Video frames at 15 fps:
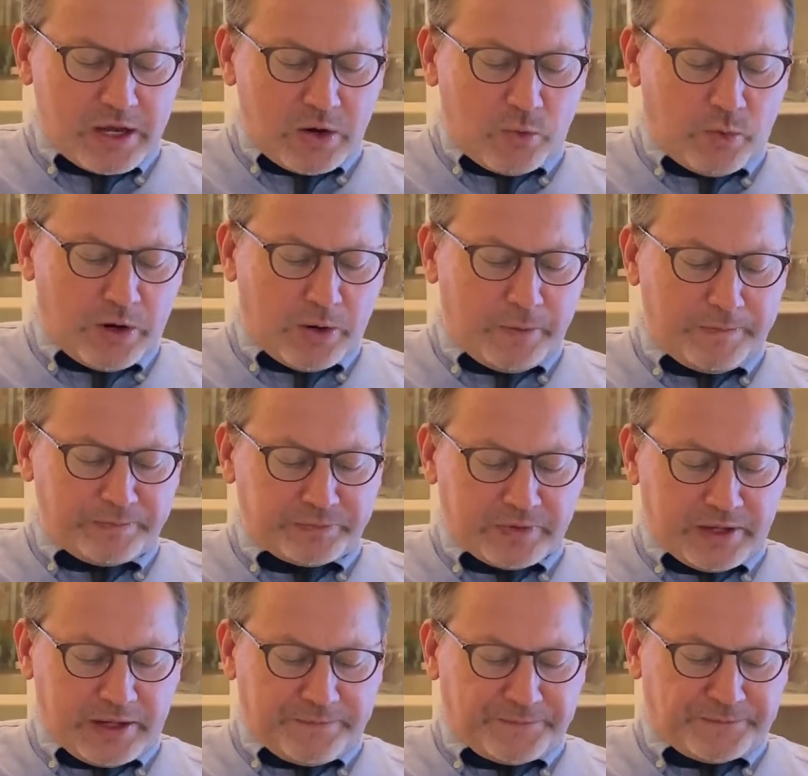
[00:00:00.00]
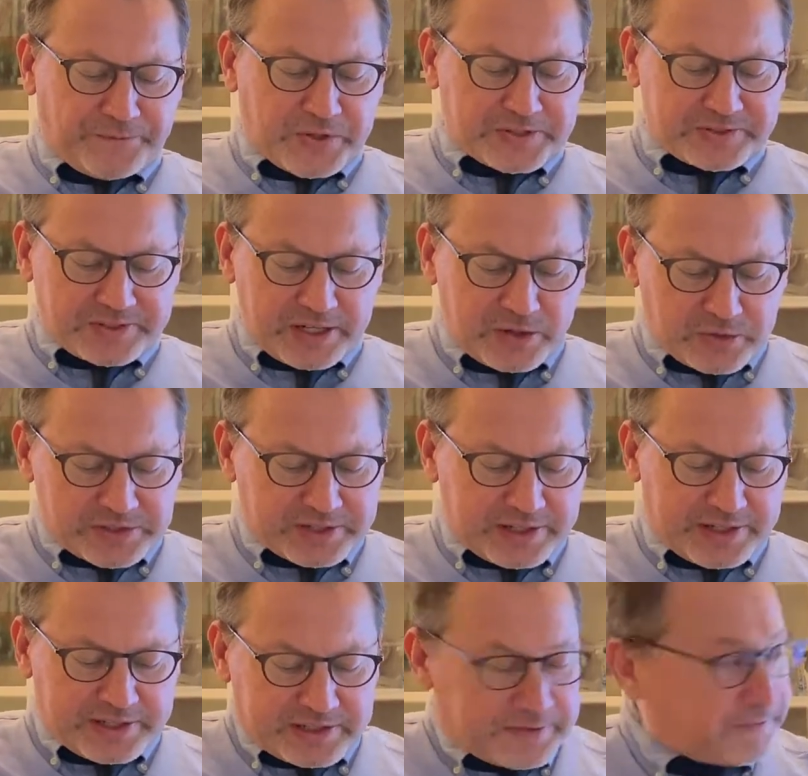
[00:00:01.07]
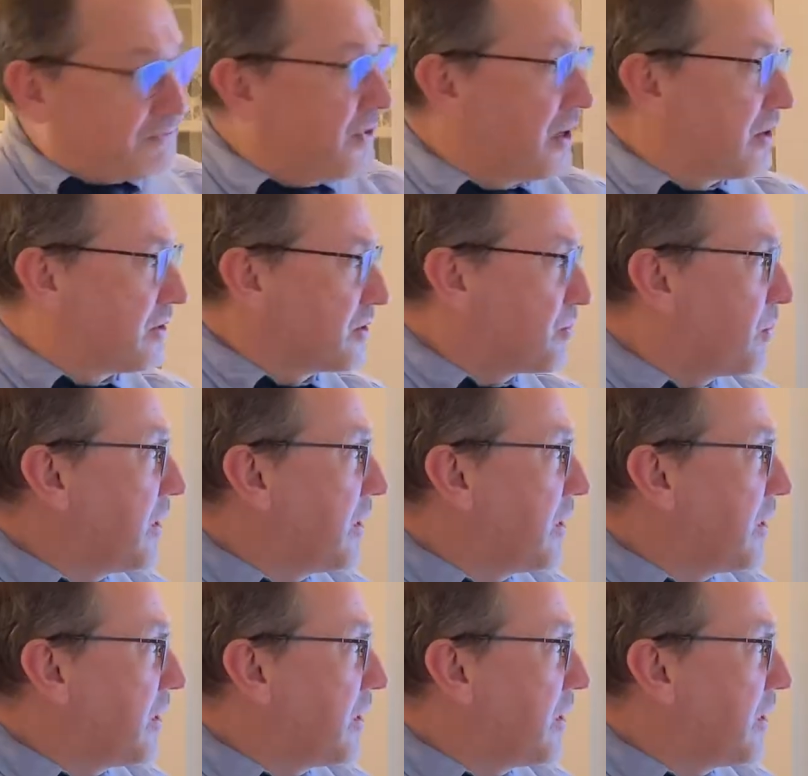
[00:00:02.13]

Well, if for single slit interference, we